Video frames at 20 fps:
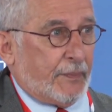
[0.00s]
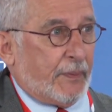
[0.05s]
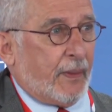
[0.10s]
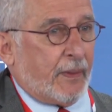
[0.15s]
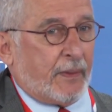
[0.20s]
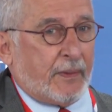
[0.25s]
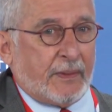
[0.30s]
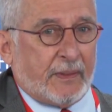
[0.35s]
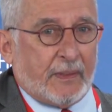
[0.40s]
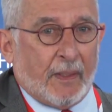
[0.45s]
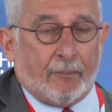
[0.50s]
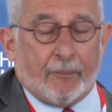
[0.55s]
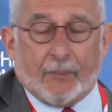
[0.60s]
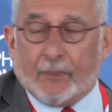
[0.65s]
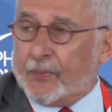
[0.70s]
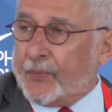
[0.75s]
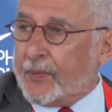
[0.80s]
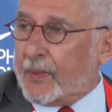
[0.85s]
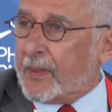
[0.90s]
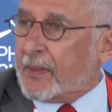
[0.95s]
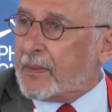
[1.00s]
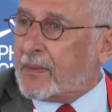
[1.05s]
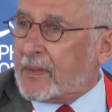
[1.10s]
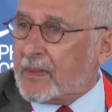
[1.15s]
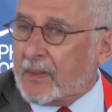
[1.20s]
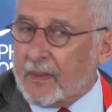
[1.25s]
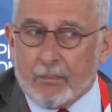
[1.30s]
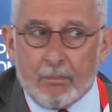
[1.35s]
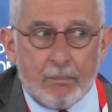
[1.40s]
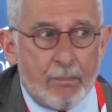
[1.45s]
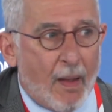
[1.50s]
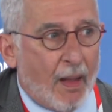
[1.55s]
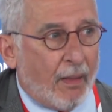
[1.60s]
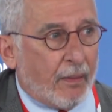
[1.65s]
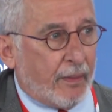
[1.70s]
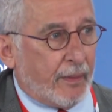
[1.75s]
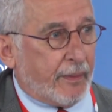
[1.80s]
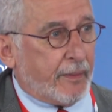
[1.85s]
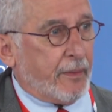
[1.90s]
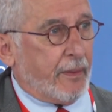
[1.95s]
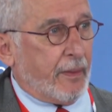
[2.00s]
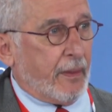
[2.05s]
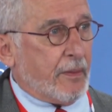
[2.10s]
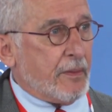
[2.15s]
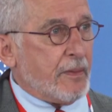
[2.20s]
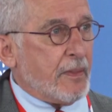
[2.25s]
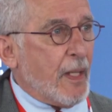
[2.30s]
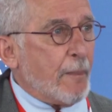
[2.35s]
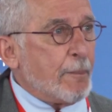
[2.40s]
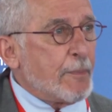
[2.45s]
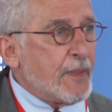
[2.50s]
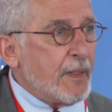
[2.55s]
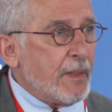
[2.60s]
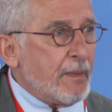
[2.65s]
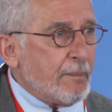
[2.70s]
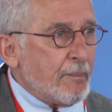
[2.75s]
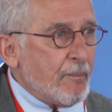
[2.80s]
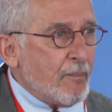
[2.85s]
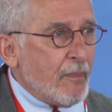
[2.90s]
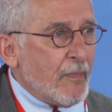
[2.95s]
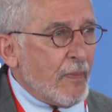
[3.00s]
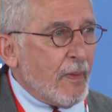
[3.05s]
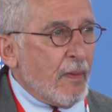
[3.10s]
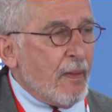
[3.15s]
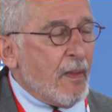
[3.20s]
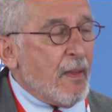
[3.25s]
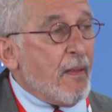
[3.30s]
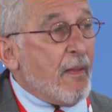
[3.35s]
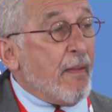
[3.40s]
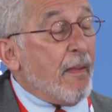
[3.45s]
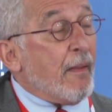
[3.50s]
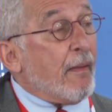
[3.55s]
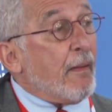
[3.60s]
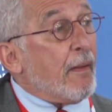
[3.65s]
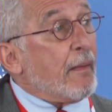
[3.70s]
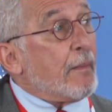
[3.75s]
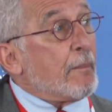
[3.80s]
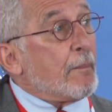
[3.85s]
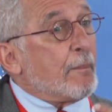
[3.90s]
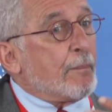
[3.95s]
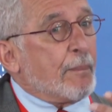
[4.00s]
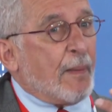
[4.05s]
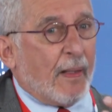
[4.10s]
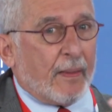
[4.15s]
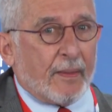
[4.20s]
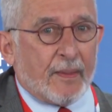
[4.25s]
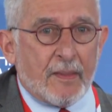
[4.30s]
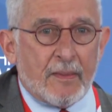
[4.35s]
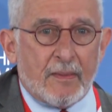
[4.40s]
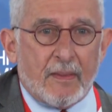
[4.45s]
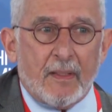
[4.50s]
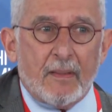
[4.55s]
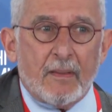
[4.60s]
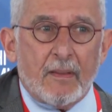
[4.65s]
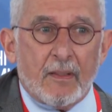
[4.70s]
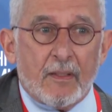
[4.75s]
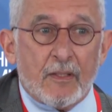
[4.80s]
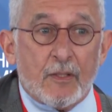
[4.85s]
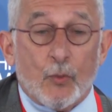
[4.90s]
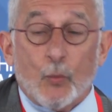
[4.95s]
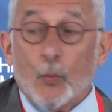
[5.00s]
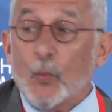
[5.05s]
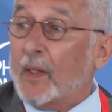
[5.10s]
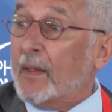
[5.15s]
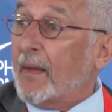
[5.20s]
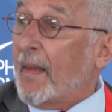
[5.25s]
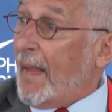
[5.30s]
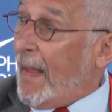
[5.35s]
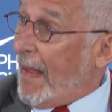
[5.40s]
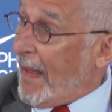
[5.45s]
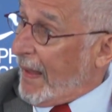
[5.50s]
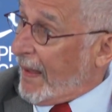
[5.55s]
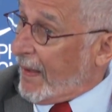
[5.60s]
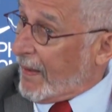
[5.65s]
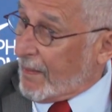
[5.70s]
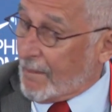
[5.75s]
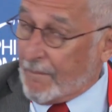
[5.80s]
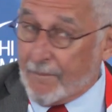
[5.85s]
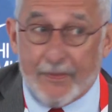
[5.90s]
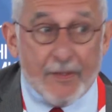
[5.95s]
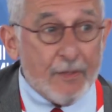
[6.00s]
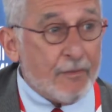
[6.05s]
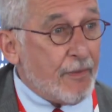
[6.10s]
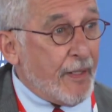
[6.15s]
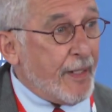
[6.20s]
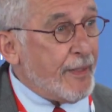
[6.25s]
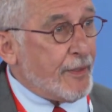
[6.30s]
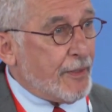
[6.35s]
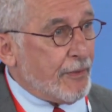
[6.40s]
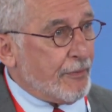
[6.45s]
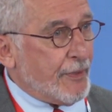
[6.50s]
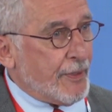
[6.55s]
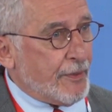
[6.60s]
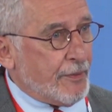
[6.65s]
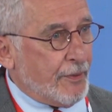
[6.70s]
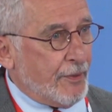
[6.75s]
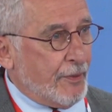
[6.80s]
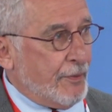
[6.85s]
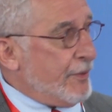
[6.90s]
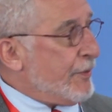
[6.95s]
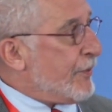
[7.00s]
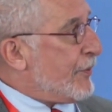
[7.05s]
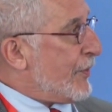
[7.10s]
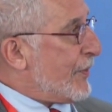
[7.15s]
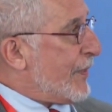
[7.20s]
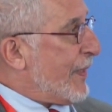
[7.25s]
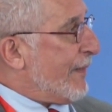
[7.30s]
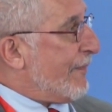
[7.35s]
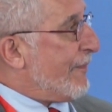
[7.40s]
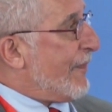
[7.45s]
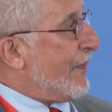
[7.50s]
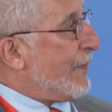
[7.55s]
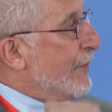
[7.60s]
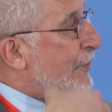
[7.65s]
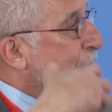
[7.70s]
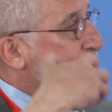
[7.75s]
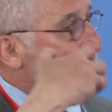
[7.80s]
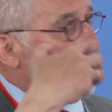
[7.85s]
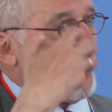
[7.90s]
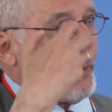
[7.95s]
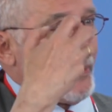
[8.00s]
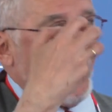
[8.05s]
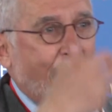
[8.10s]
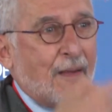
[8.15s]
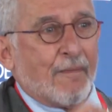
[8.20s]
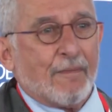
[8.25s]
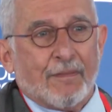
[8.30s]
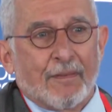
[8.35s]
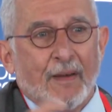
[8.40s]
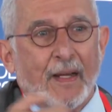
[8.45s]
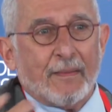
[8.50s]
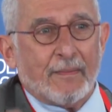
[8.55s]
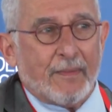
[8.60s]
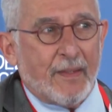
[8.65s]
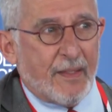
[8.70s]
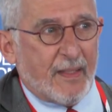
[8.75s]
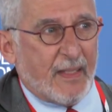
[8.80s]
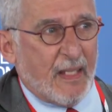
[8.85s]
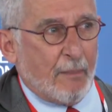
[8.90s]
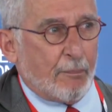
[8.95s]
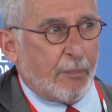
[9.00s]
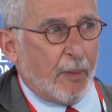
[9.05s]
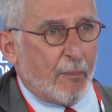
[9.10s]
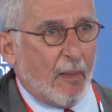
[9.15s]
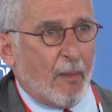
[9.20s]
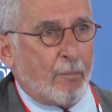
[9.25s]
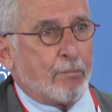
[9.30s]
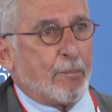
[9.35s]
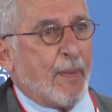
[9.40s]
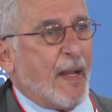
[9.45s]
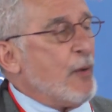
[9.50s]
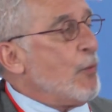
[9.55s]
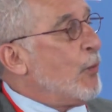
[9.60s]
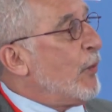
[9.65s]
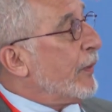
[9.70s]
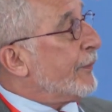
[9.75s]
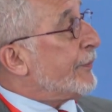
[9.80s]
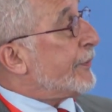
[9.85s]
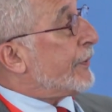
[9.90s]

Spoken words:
Except for symbolic exception, Palestinians will have the right to return, just as the Jews have right to the Temple Mount. They will